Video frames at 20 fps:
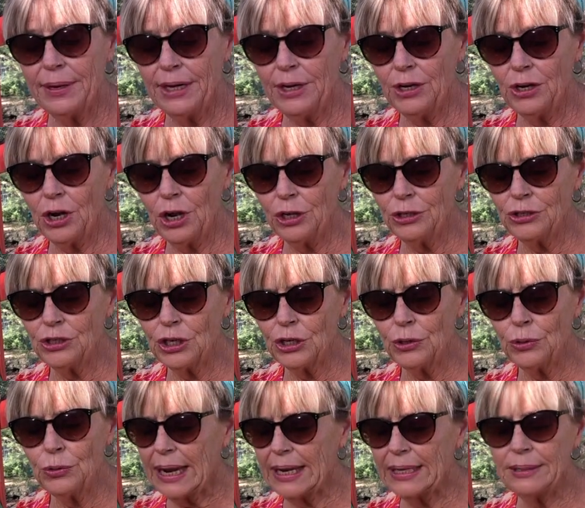it
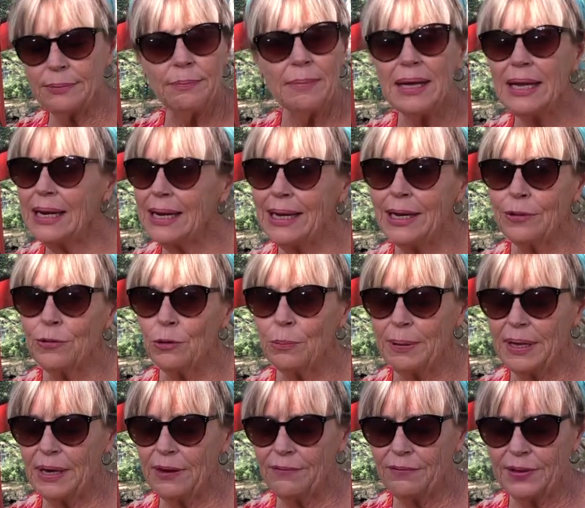also has many other
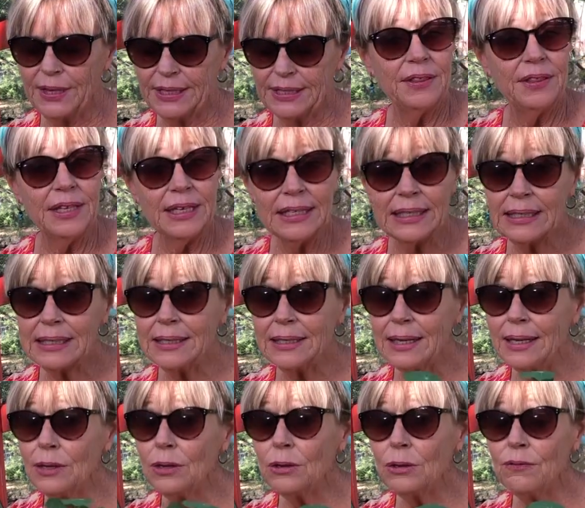benefits. This
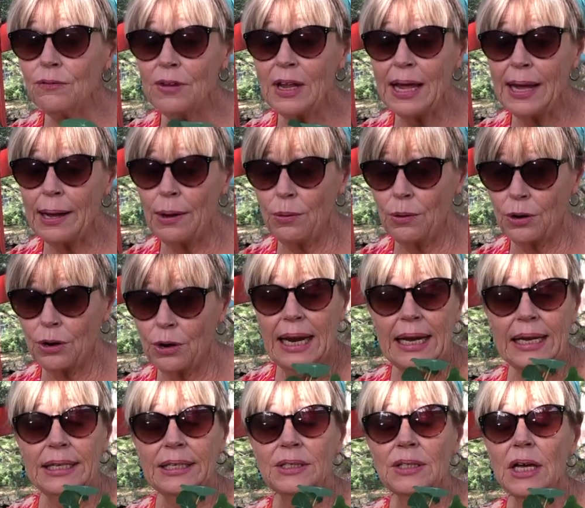little flower
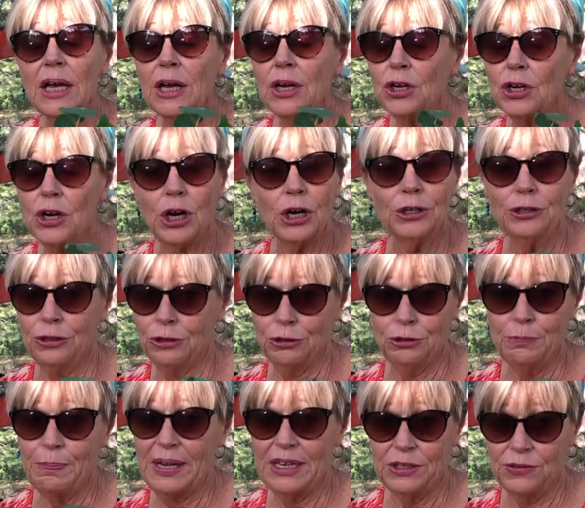is a gardener's
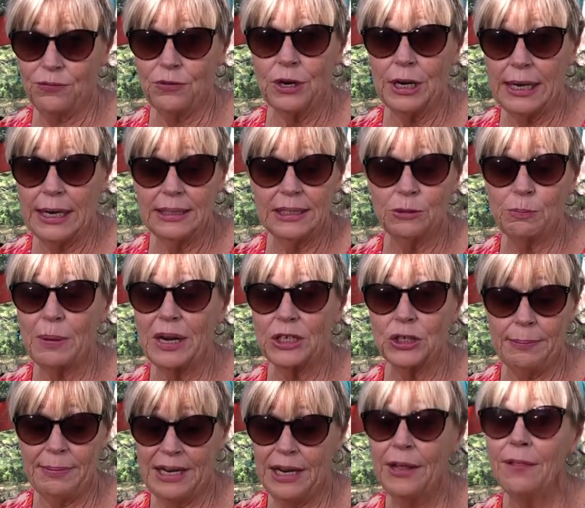best friend,
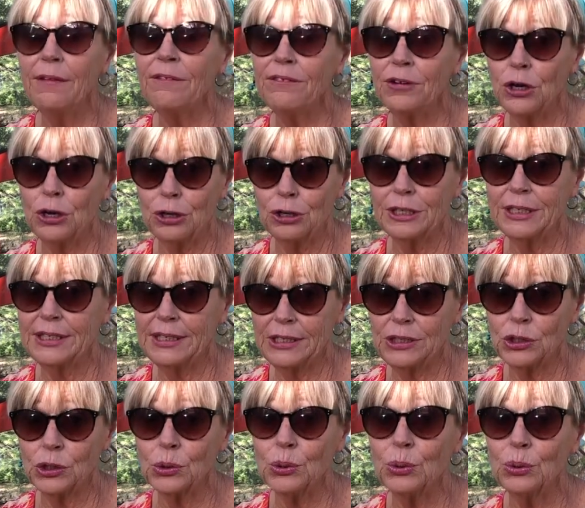especially in the fall, because
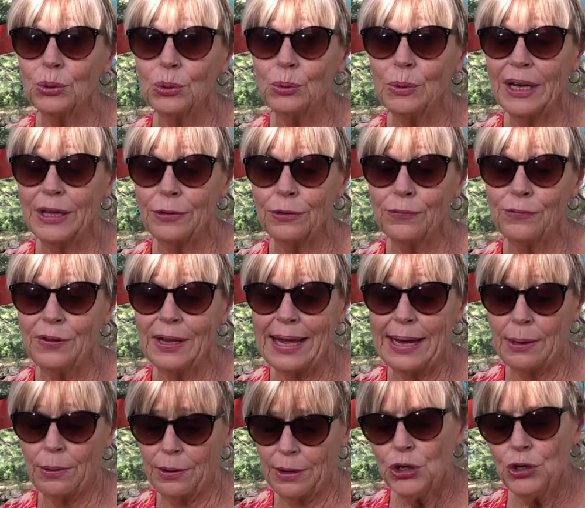it's a cool weather
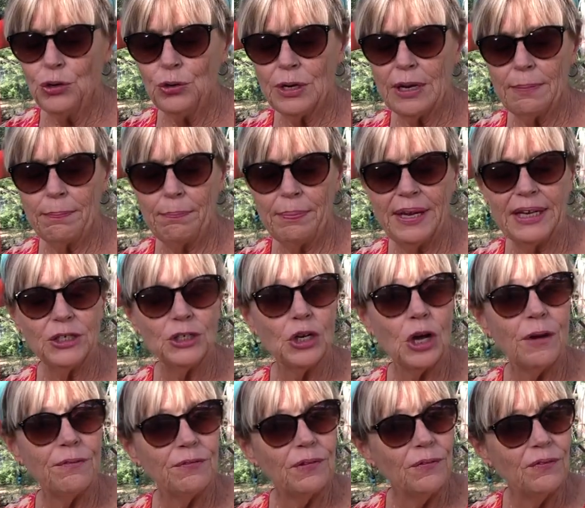flower. You can pinch
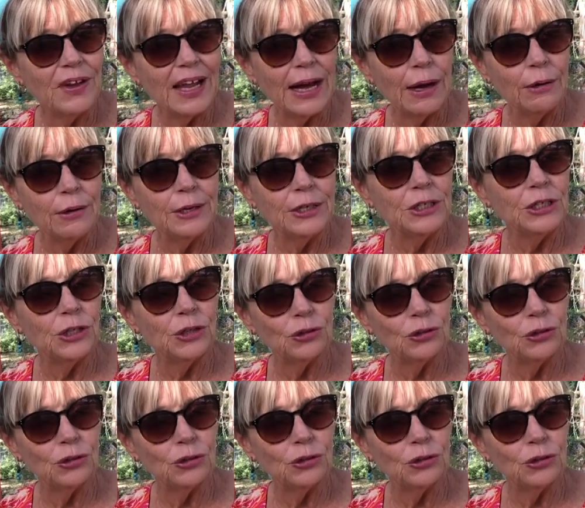off the flowers and